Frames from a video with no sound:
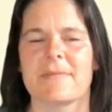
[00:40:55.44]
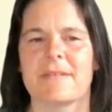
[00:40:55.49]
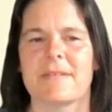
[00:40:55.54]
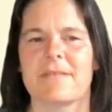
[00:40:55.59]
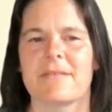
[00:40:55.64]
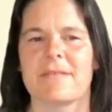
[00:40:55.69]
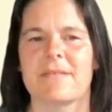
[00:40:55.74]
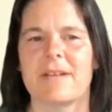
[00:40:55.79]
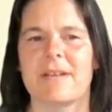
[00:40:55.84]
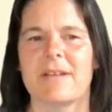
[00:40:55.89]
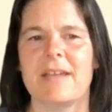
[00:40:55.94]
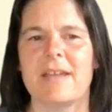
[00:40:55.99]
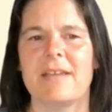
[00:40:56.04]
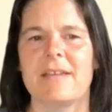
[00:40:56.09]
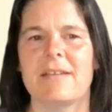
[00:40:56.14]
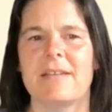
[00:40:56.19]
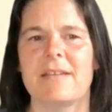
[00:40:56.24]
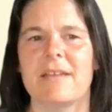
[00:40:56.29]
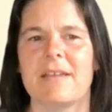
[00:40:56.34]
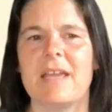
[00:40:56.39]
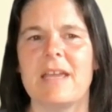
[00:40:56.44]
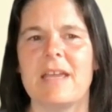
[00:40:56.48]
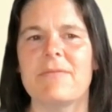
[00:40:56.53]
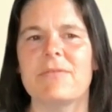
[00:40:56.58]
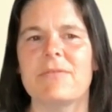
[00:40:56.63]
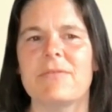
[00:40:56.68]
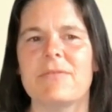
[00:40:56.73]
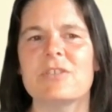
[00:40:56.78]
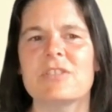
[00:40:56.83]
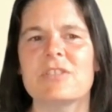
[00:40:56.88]
Right? If
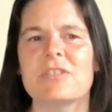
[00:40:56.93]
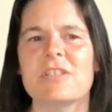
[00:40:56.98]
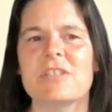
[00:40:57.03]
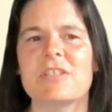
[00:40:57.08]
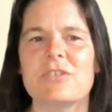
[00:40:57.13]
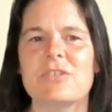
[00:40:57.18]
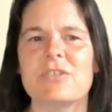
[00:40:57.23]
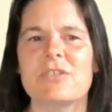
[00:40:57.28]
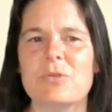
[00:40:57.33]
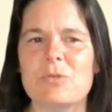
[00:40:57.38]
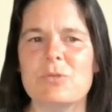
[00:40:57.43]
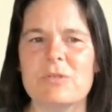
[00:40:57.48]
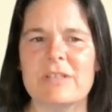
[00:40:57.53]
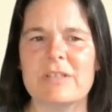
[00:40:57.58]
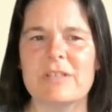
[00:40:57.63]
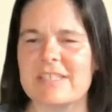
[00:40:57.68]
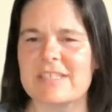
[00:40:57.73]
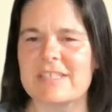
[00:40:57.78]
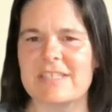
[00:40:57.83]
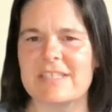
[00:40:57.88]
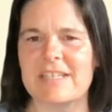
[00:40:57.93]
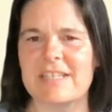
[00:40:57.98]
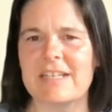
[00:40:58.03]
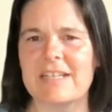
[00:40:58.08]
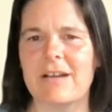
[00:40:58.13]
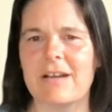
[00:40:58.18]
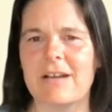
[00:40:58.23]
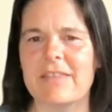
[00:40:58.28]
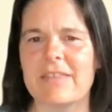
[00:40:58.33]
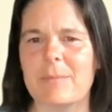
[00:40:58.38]
there's a new listing
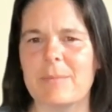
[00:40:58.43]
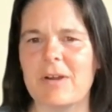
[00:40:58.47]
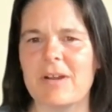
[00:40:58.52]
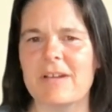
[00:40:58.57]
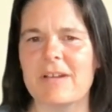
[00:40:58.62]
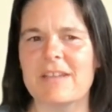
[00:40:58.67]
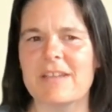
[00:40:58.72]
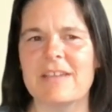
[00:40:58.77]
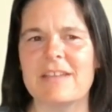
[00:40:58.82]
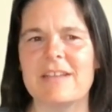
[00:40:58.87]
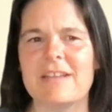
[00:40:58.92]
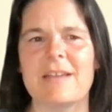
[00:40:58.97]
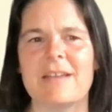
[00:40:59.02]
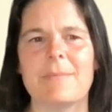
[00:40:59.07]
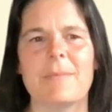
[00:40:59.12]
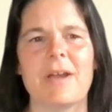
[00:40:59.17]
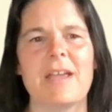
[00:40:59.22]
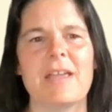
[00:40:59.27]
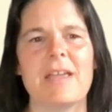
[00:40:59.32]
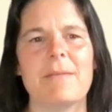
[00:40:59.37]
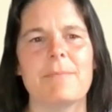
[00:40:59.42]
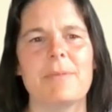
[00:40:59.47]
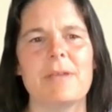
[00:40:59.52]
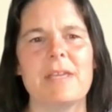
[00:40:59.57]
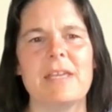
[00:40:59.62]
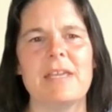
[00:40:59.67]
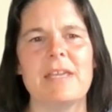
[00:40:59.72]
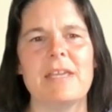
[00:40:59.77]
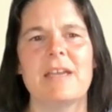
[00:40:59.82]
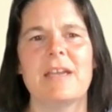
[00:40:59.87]
on the market, it might
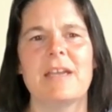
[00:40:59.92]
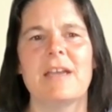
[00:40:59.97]
be,